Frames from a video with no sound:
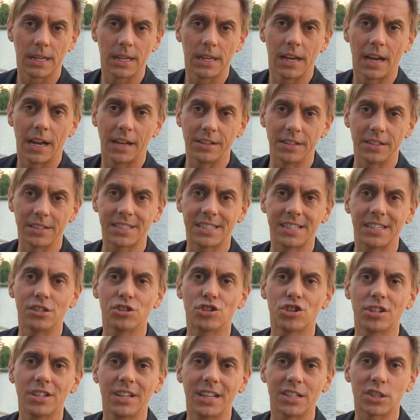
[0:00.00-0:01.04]
A
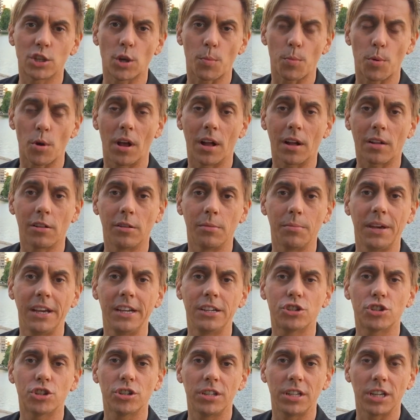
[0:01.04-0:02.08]
decision is a
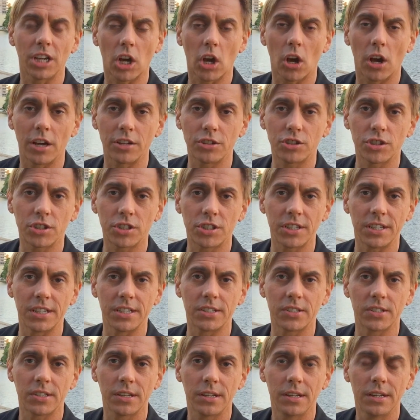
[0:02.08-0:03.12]
proclamation in
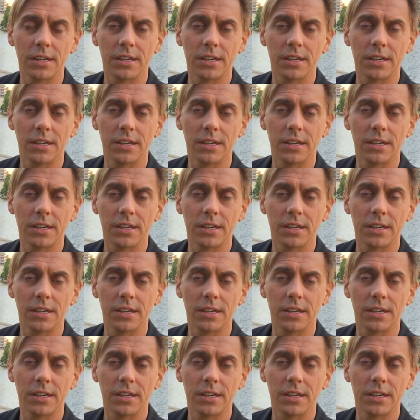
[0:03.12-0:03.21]
consciousness.